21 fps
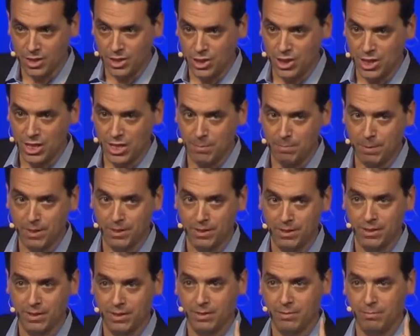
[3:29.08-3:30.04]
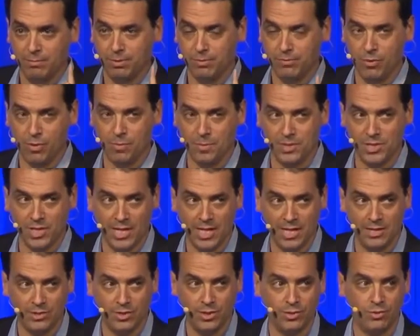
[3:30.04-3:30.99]
cheap
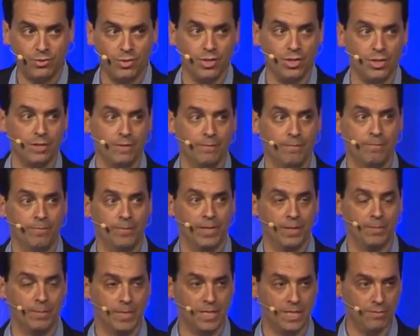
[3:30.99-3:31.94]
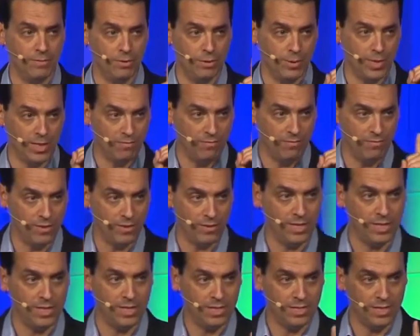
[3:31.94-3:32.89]
performance-enhancing drug. I'm going to give you a
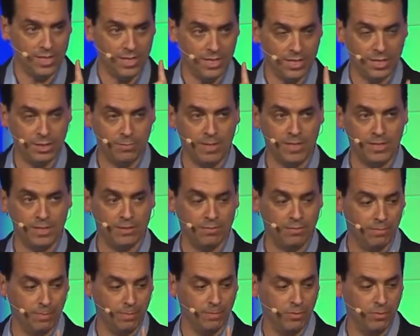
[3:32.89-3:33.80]
very inexpensive